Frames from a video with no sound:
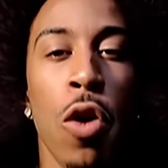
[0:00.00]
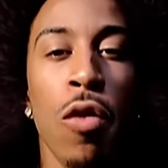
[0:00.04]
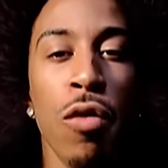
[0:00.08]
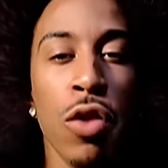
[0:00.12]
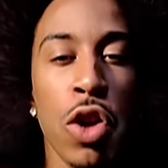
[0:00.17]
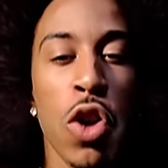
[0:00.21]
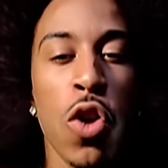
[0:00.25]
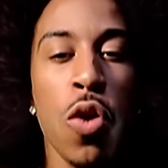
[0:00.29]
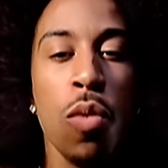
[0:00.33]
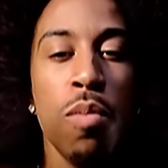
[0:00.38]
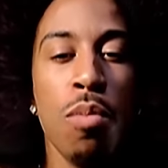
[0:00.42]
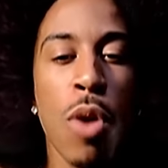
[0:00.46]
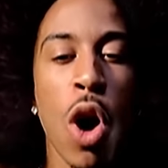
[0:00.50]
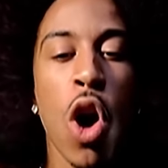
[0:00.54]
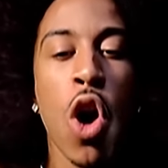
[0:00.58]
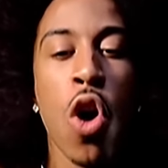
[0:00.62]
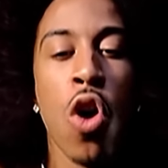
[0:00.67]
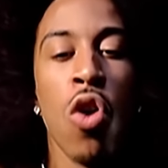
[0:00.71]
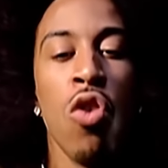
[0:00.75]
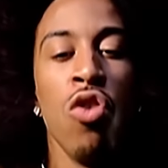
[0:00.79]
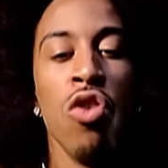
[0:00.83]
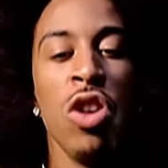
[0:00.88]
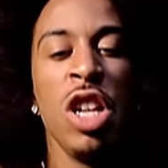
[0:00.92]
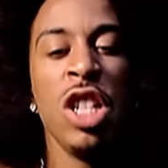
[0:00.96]
afro with
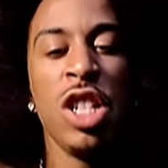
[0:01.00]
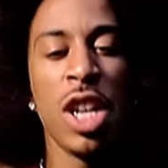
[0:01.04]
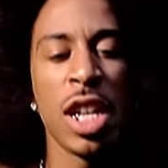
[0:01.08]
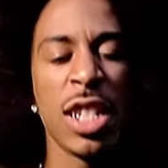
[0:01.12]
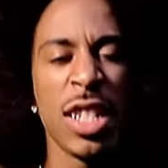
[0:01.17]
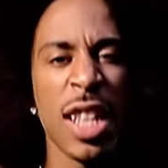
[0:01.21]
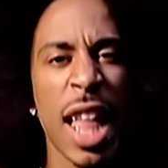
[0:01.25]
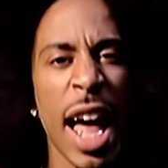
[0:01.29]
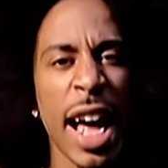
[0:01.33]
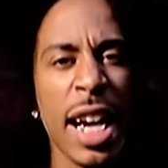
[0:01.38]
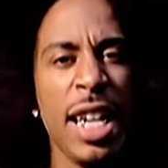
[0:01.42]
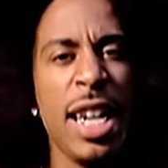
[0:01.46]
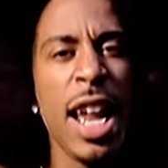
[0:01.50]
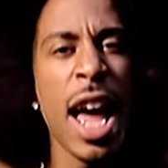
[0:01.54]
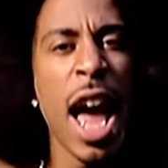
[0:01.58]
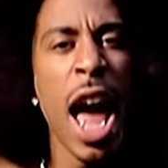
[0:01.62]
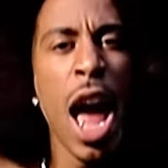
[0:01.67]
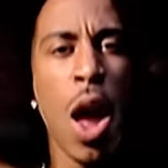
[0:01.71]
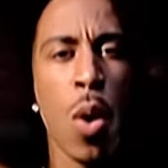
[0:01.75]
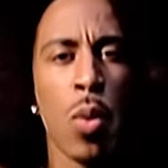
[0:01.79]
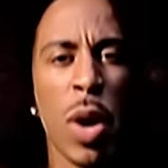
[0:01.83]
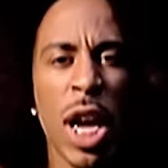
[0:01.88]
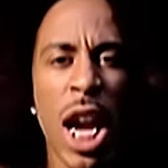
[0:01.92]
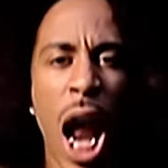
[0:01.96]
sideburns is the
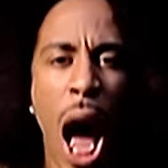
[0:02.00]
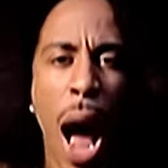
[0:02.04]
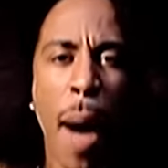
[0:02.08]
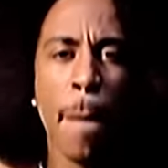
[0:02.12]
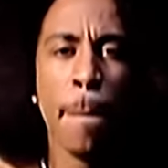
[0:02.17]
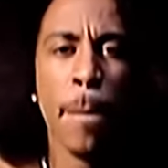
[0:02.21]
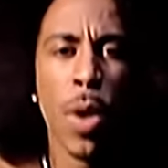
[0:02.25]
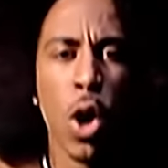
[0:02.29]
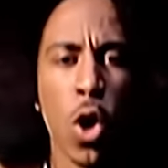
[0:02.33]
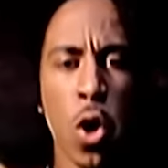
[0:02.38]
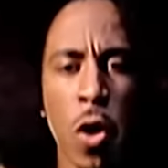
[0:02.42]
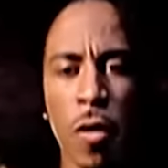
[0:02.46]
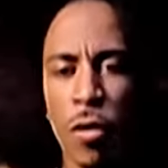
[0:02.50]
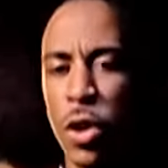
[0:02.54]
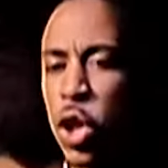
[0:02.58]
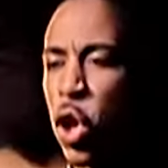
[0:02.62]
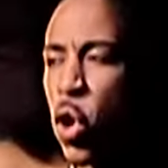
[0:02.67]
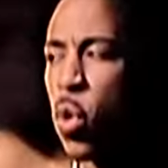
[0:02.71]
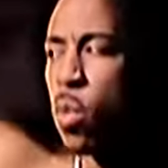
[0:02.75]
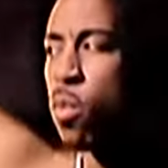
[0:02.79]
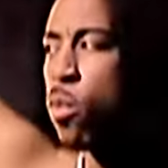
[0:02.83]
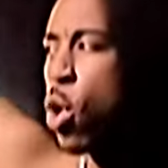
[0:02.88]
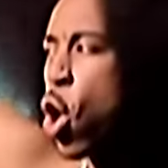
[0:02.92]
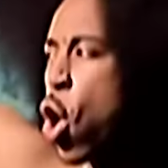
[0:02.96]
look that I
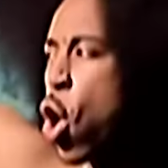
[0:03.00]
consider to